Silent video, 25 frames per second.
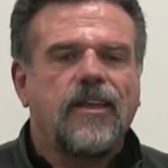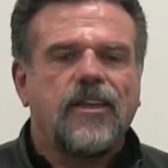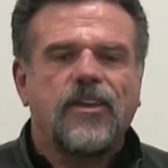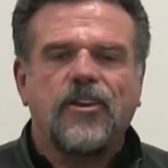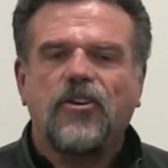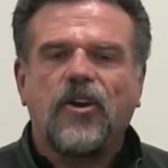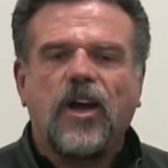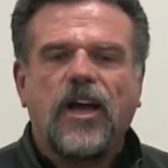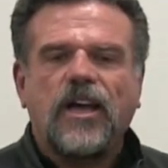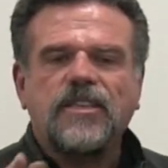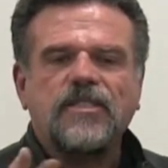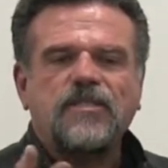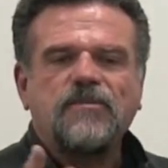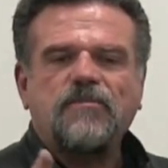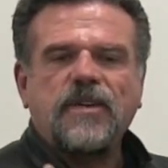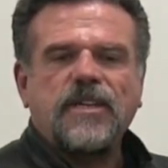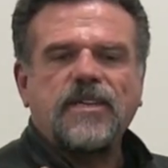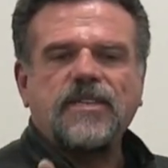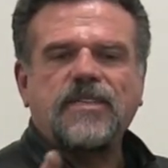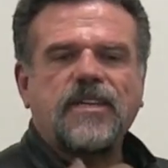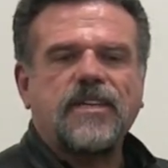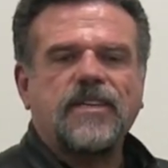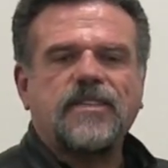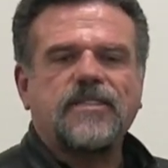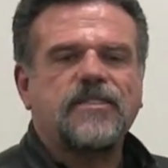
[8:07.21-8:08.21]
Your
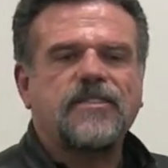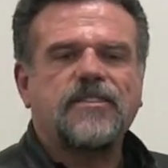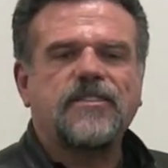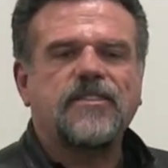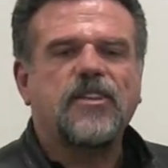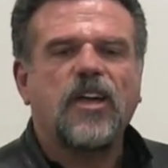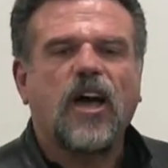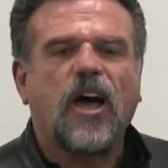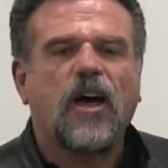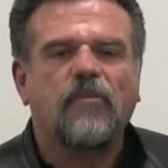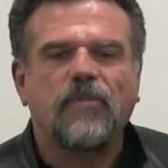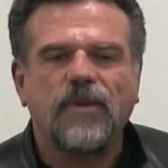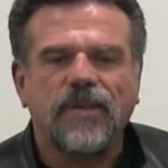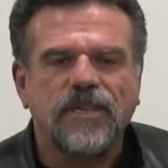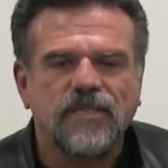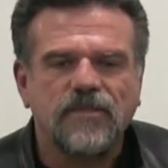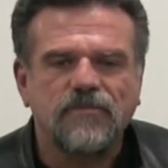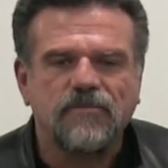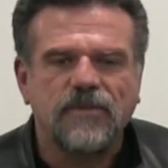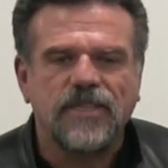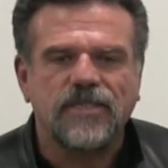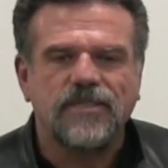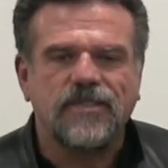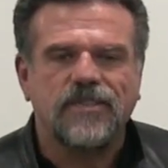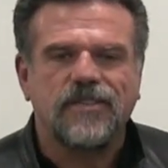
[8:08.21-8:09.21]
husband didn't stop his
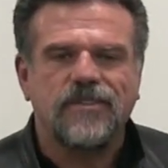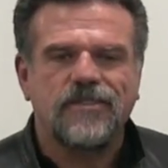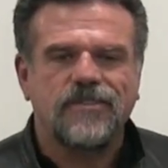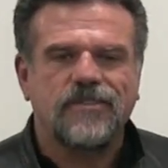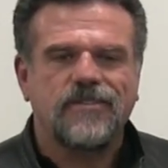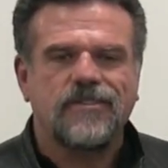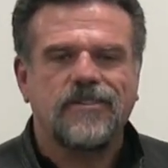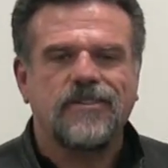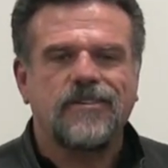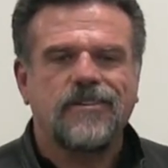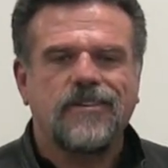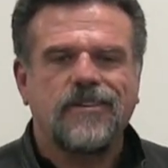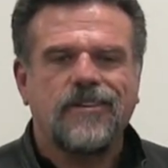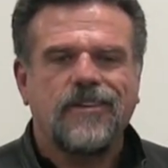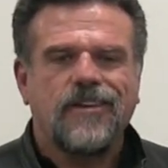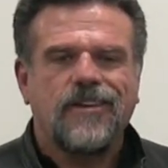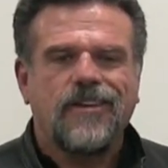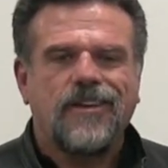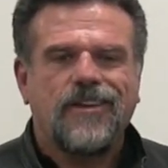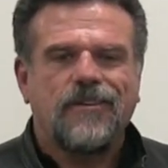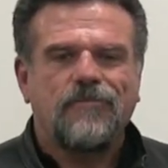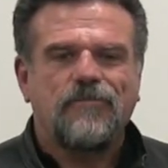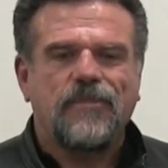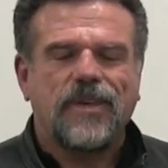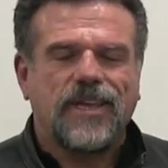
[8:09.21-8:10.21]
business
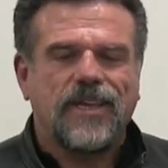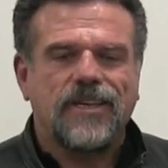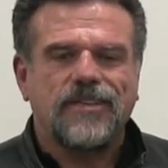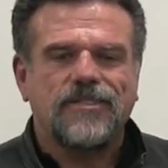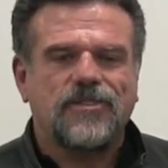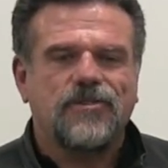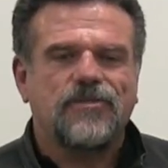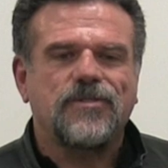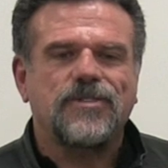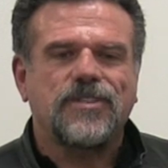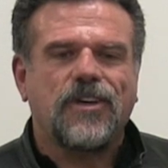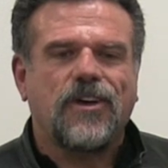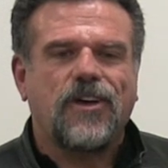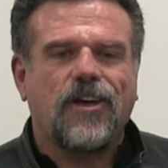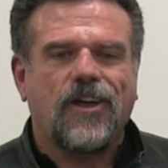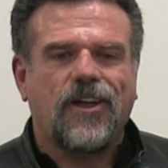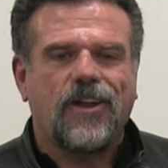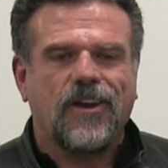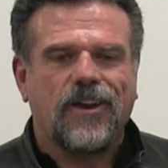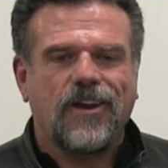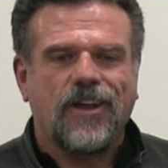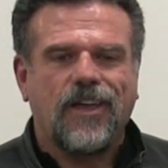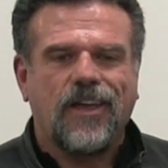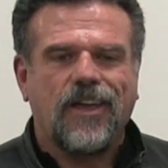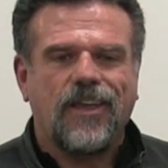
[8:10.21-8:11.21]
because there was a
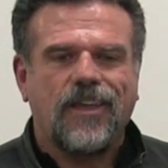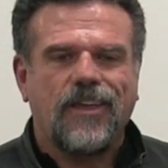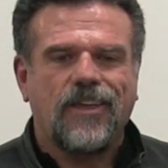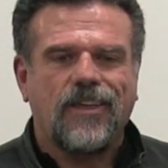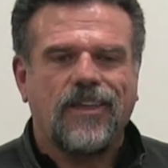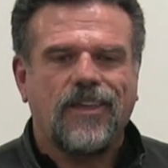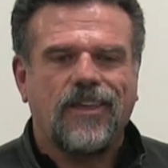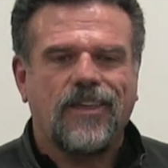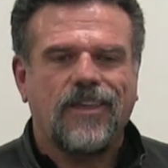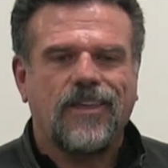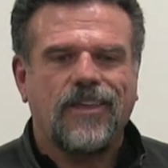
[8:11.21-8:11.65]
holiday